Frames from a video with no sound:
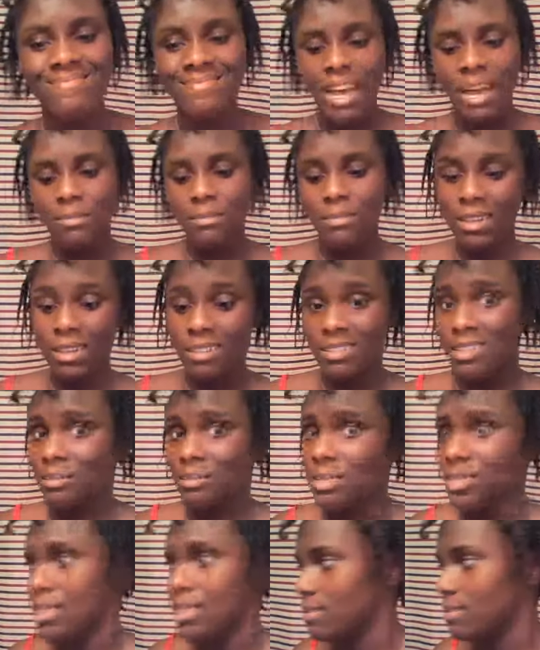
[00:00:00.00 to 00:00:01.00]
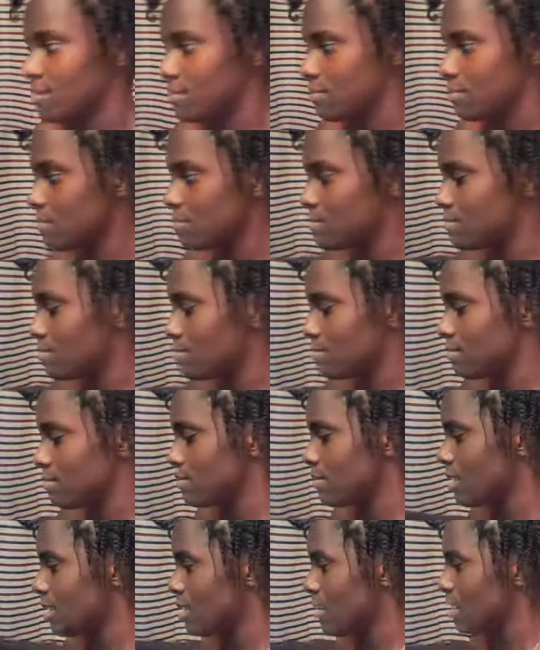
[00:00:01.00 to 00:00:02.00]
I'm not clumsy.
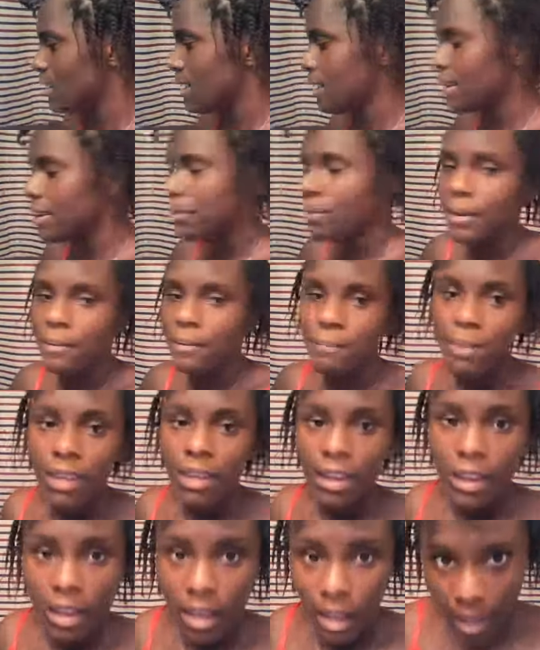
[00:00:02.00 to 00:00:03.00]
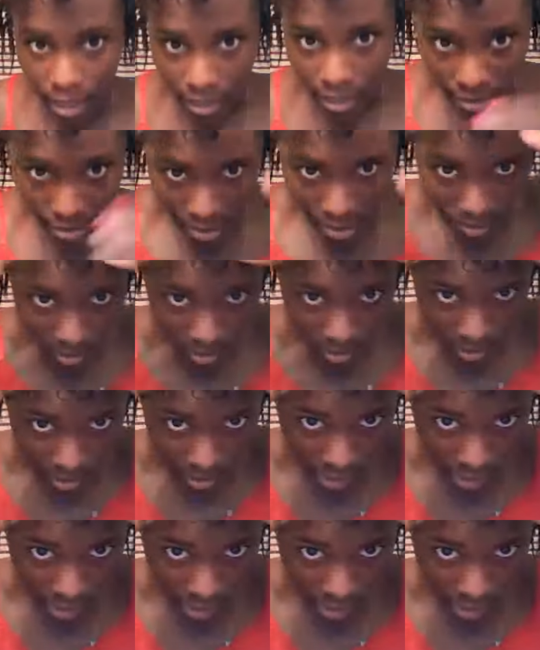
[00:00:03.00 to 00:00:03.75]
Anyway, I actually want to